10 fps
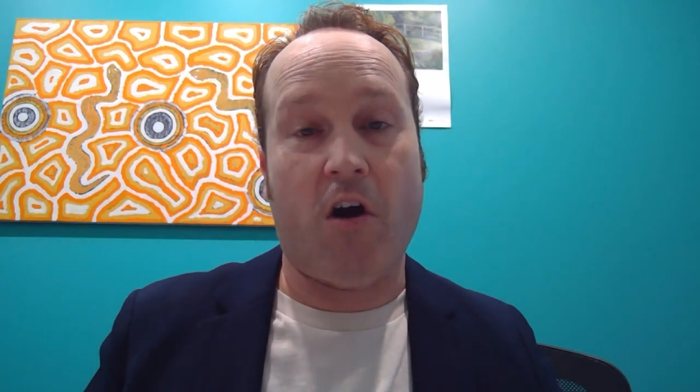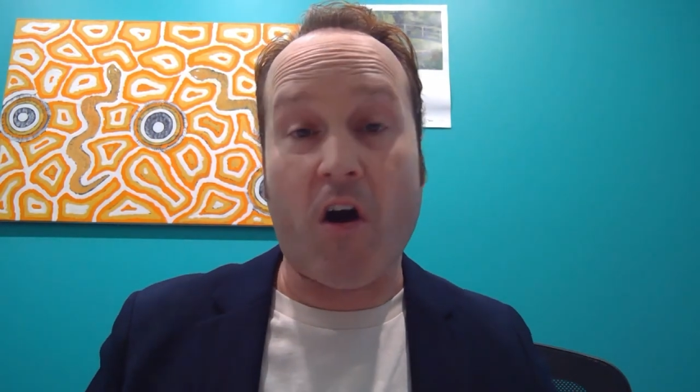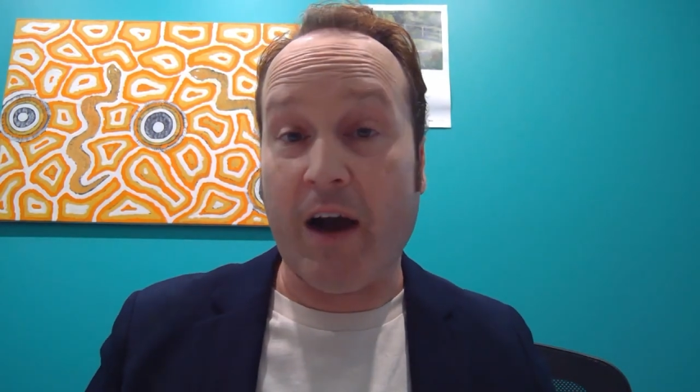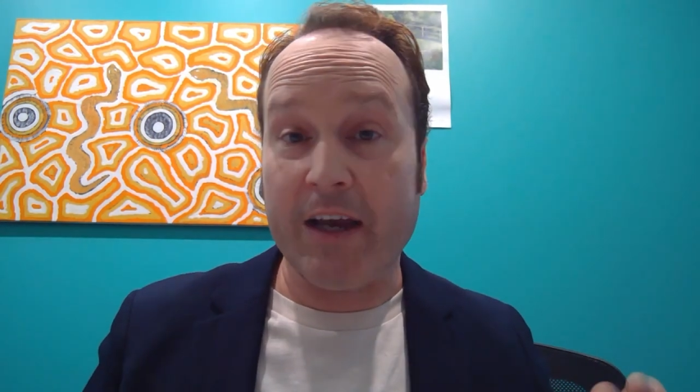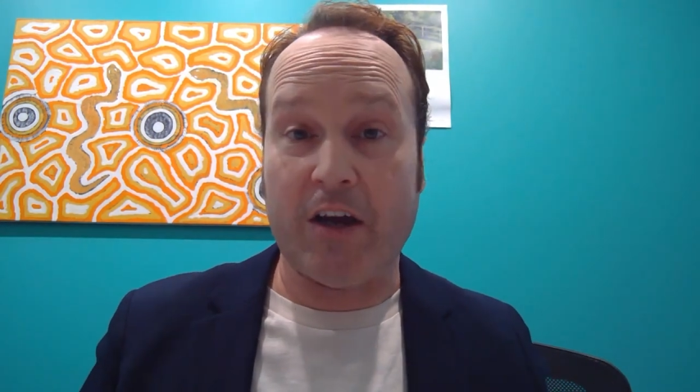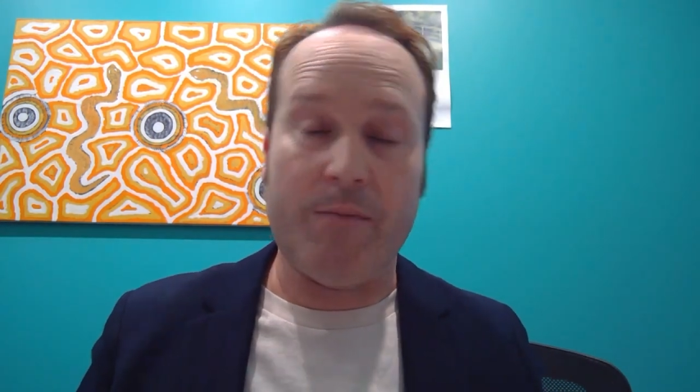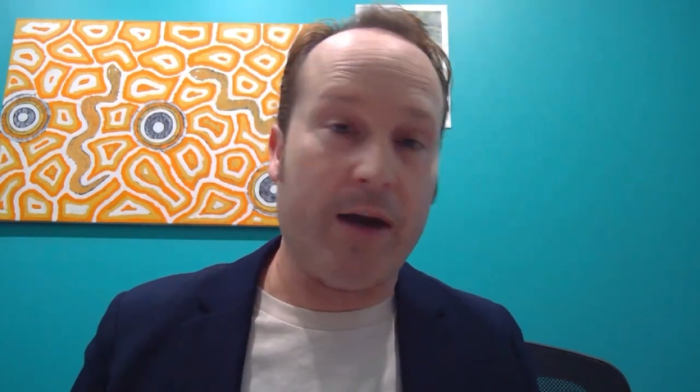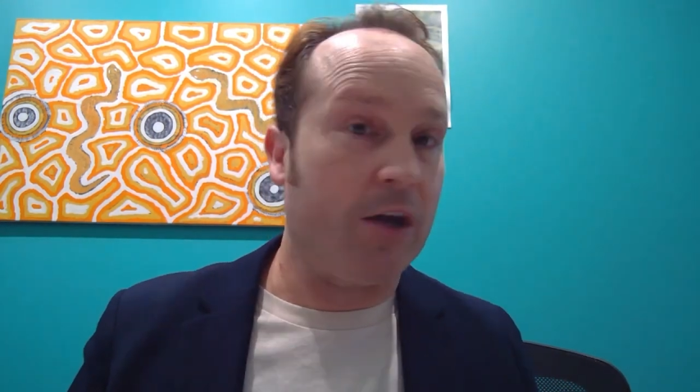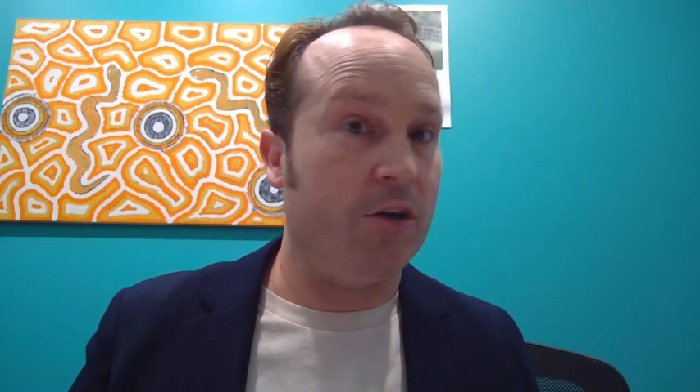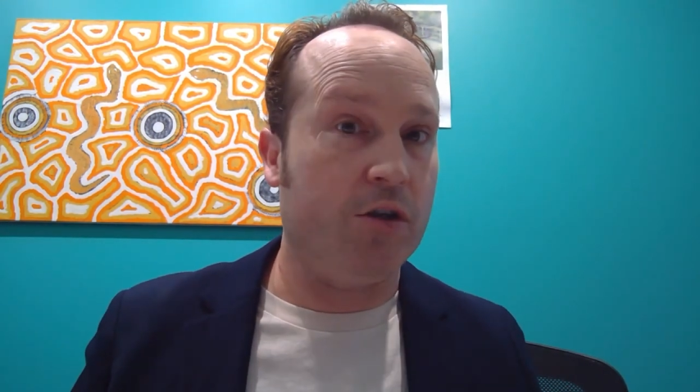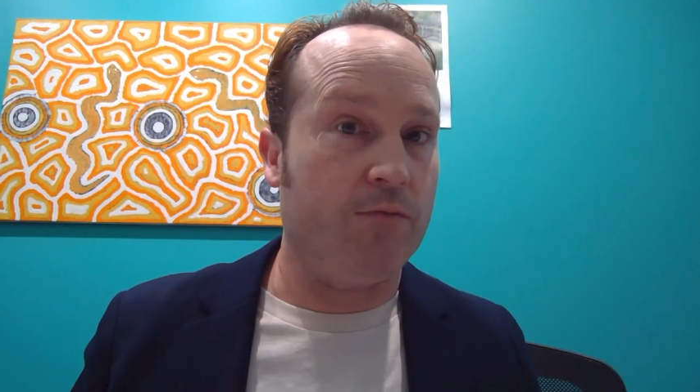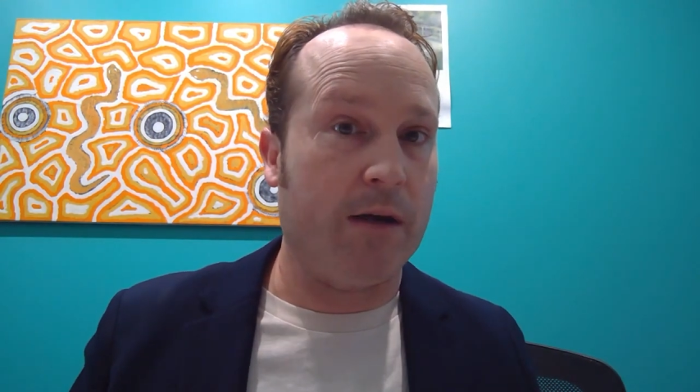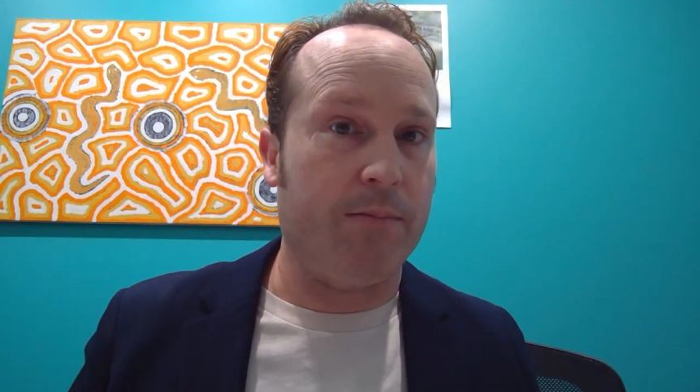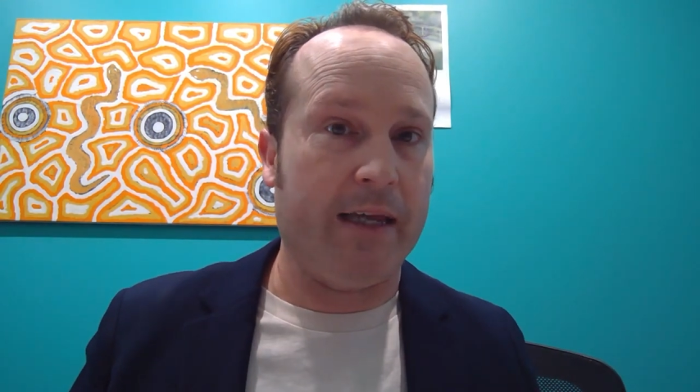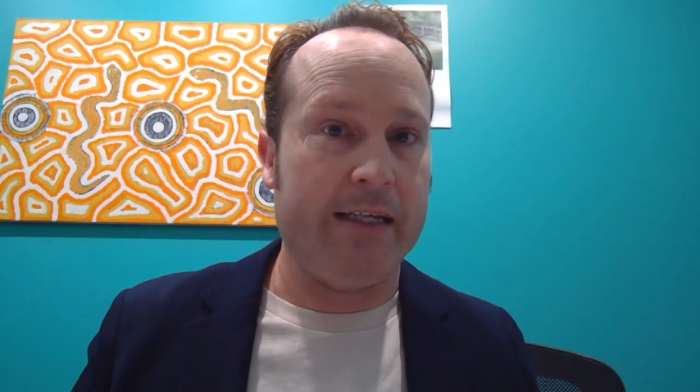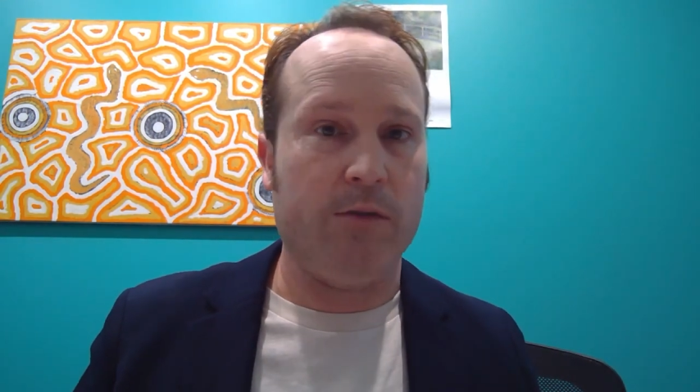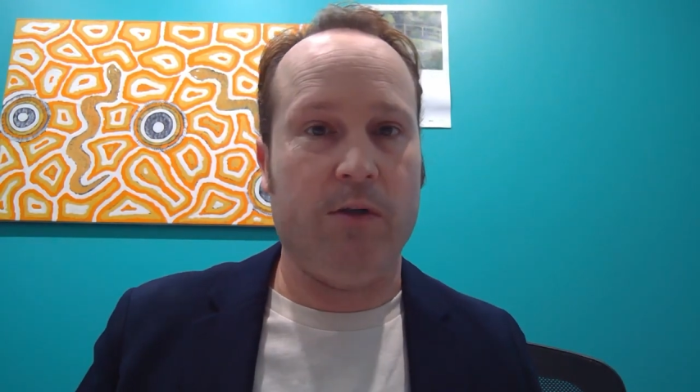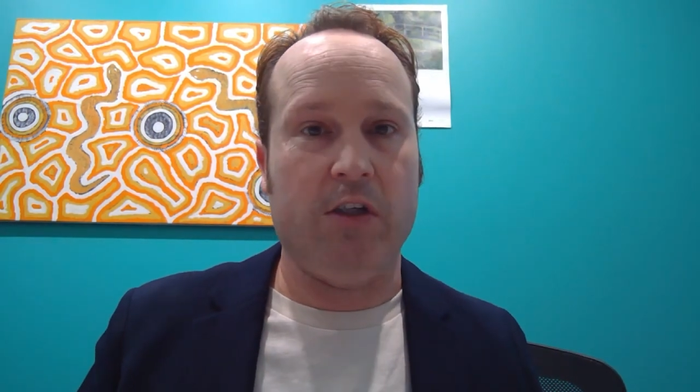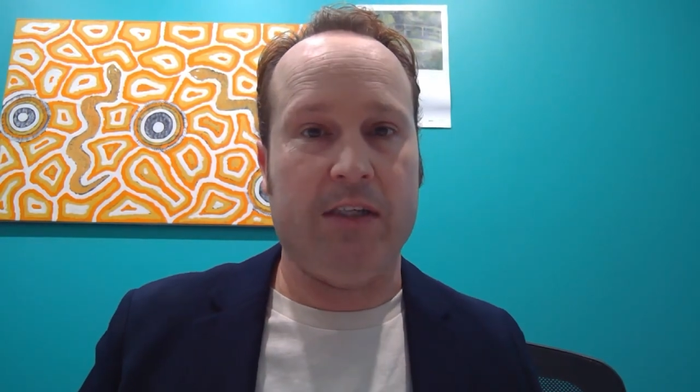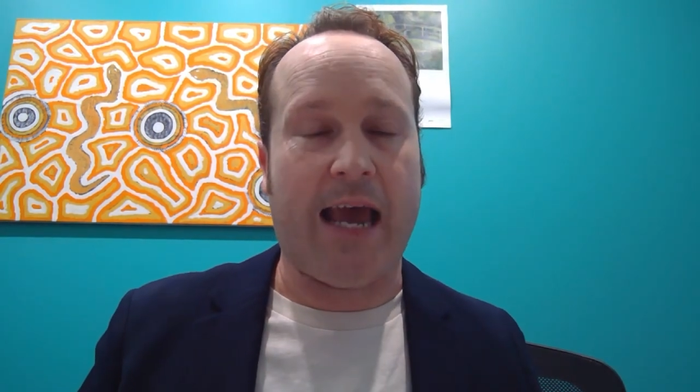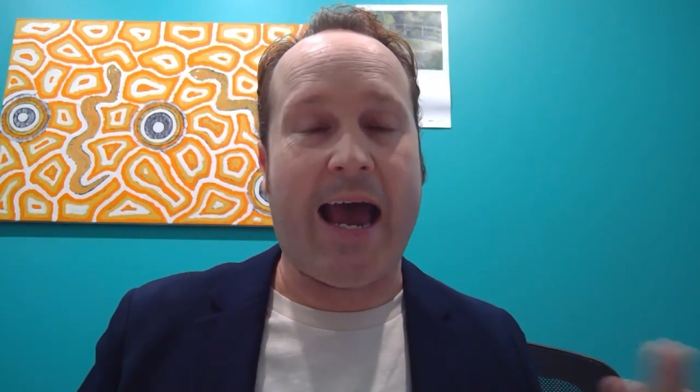I go to my go-to rug place, which is